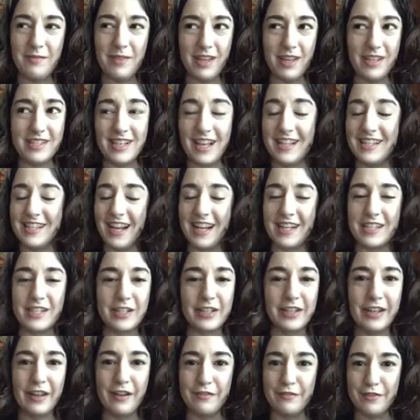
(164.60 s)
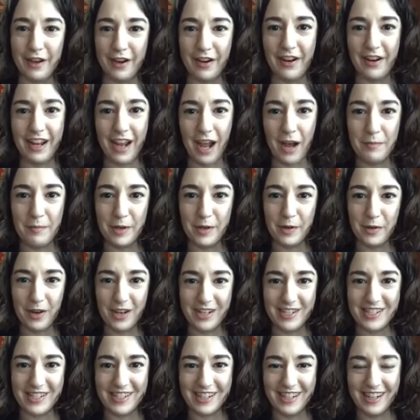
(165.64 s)
it's it's actually a very common
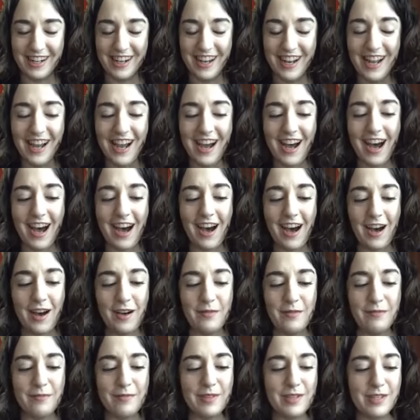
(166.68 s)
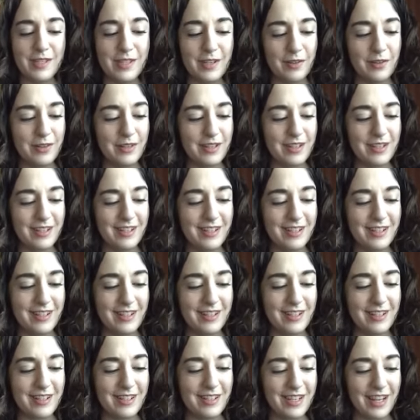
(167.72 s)
question. Um, so
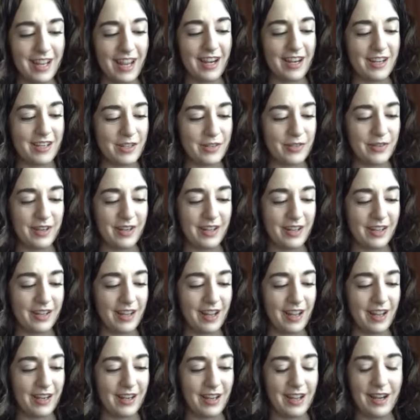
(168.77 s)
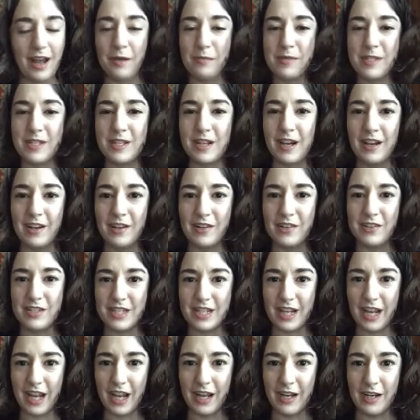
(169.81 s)
to get into it, it, it, helps to
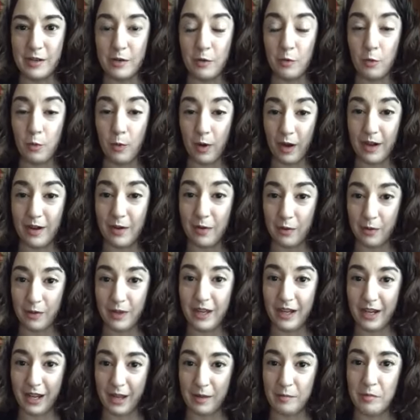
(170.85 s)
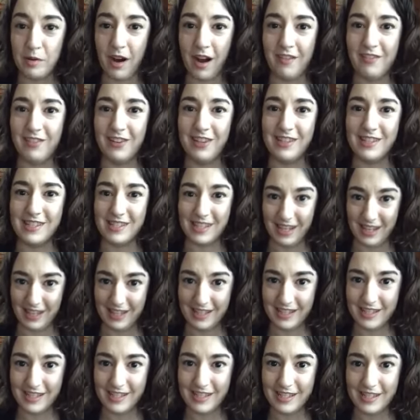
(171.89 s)
understand what Holy Name Province
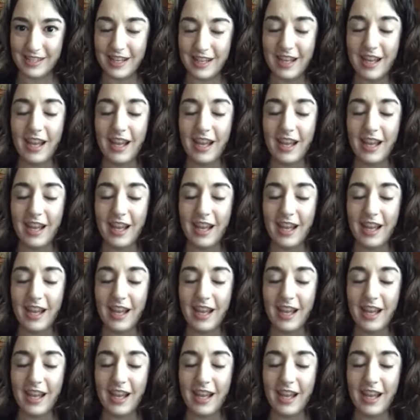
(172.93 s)
is.